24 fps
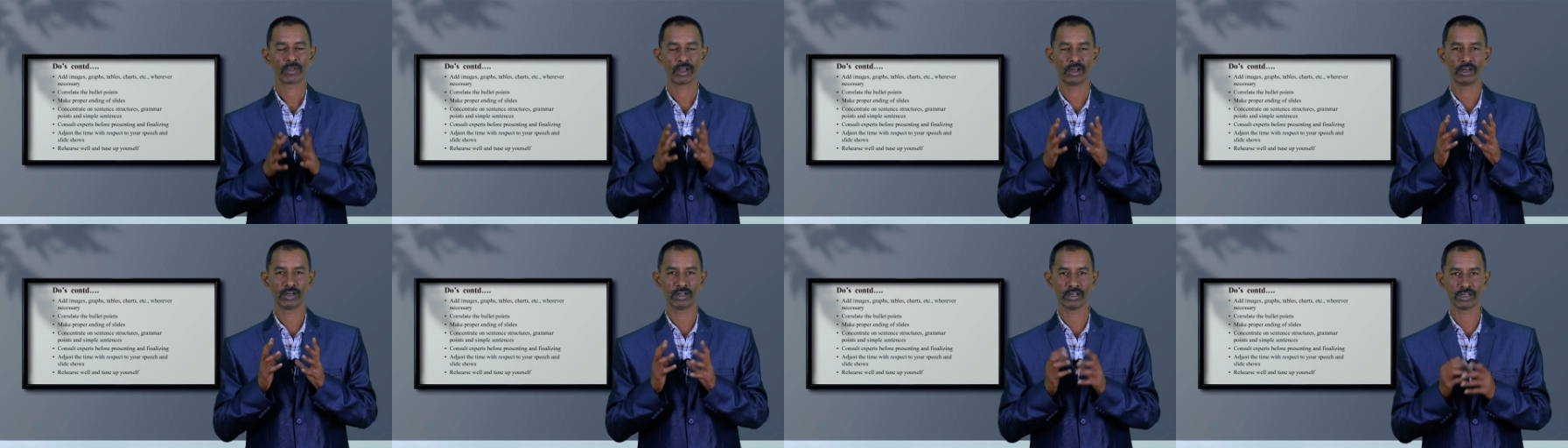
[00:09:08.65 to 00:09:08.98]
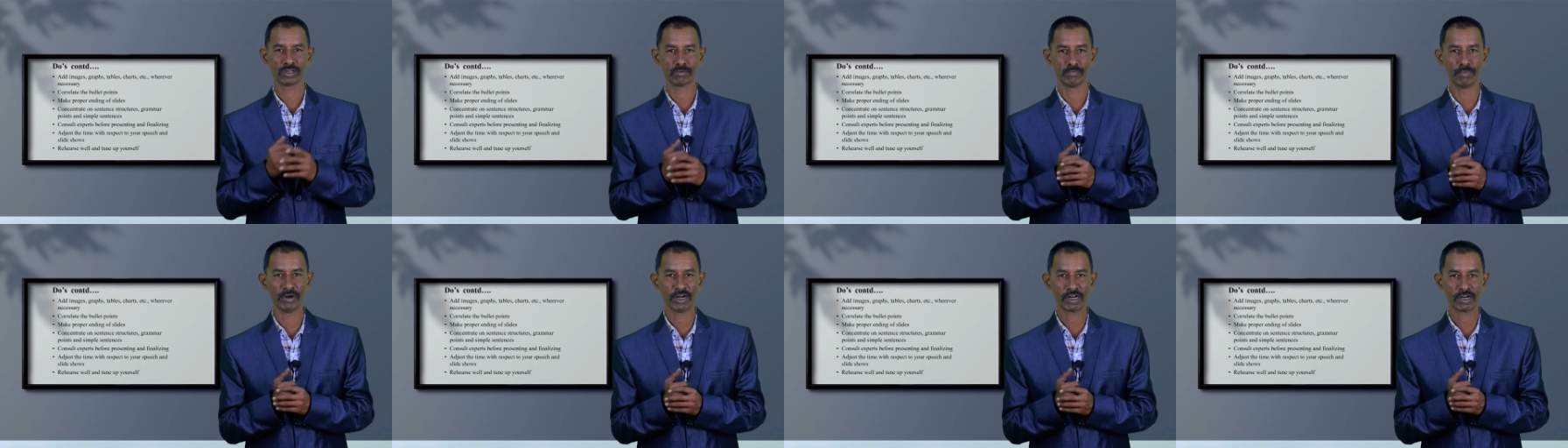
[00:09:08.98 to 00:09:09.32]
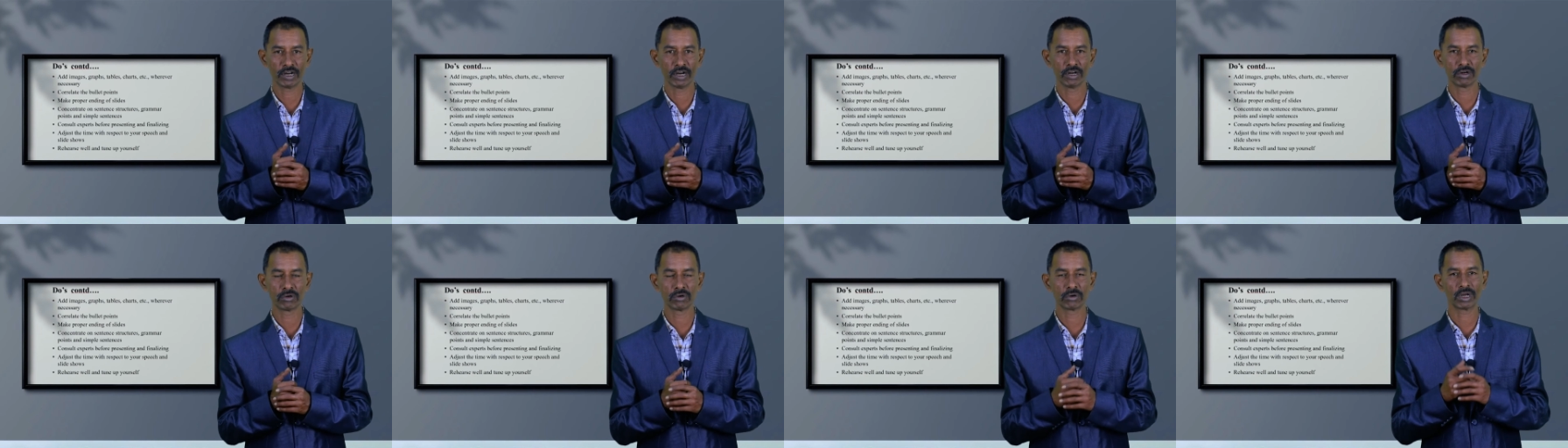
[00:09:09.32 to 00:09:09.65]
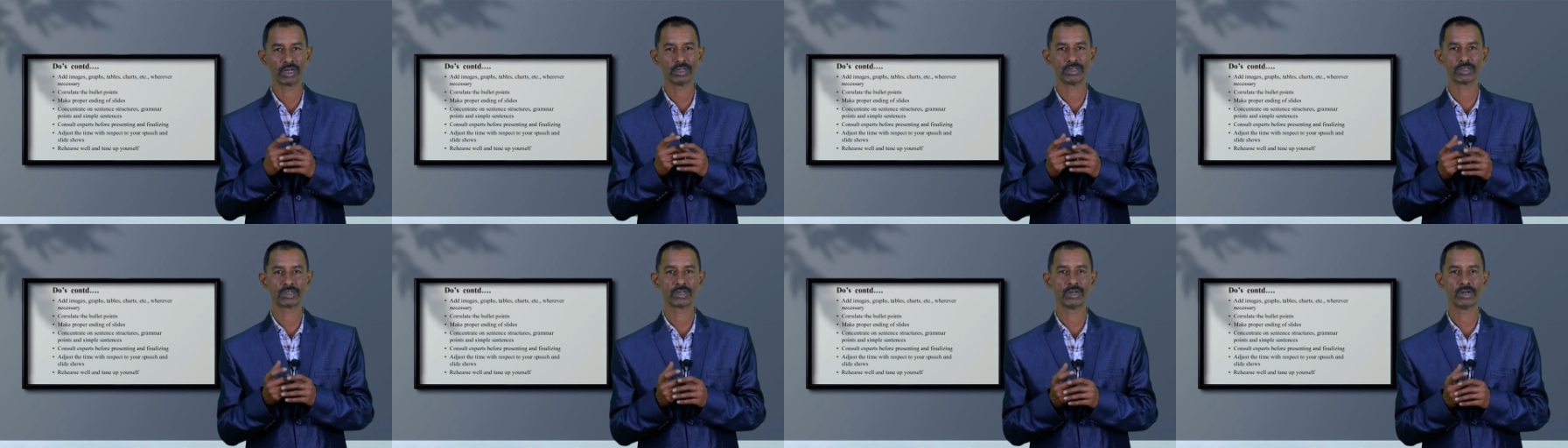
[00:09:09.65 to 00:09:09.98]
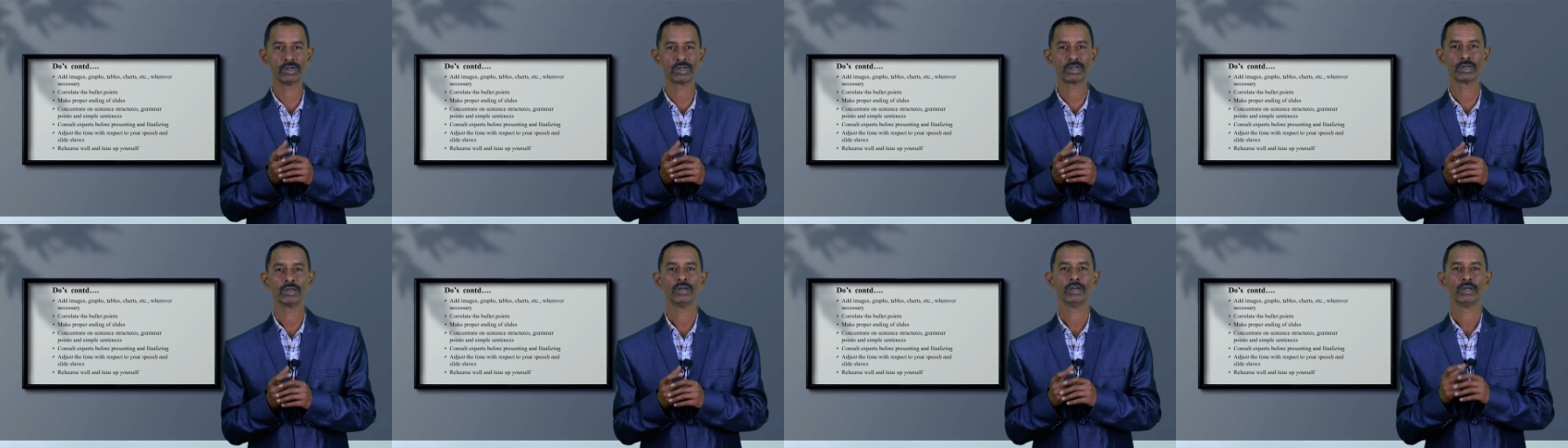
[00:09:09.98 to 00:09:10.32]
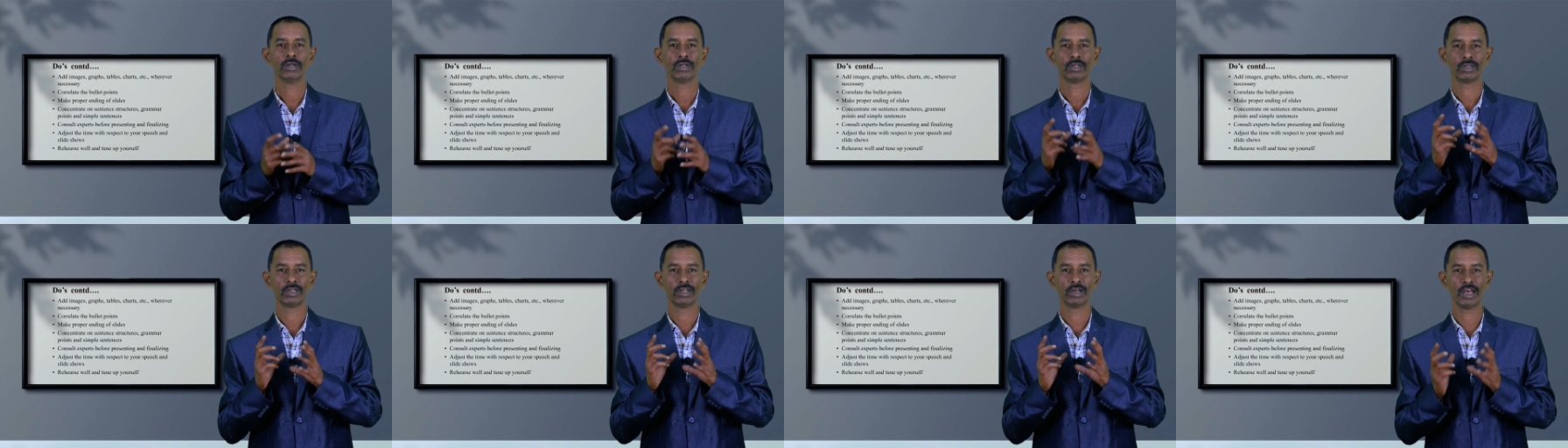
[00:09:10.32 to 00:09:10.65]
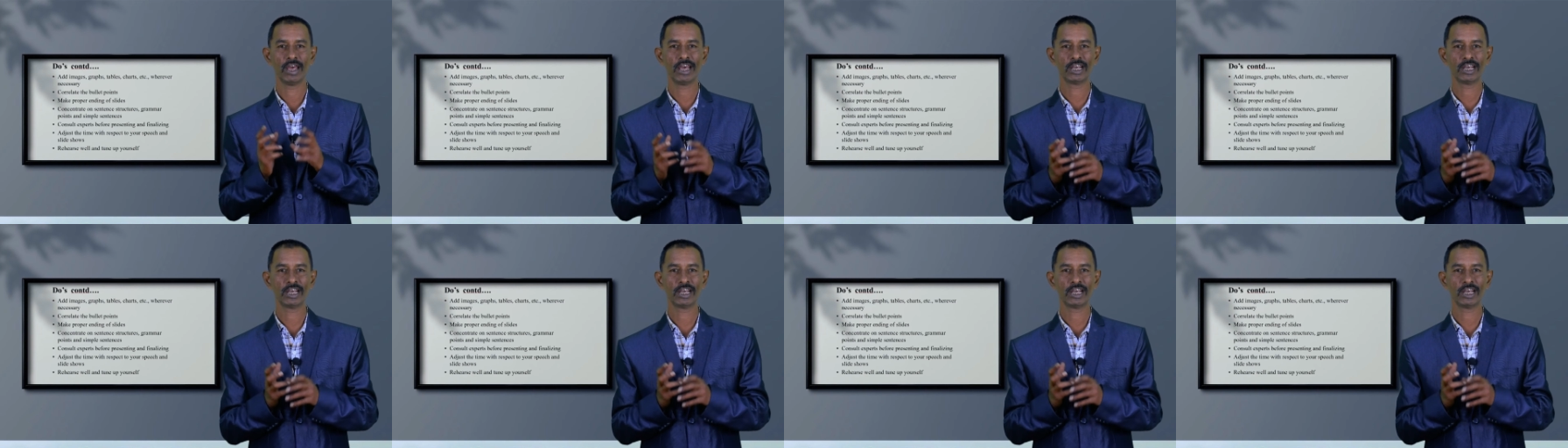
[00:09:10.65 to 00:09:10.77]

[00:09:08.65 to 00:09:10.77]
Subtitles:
It is better to consult the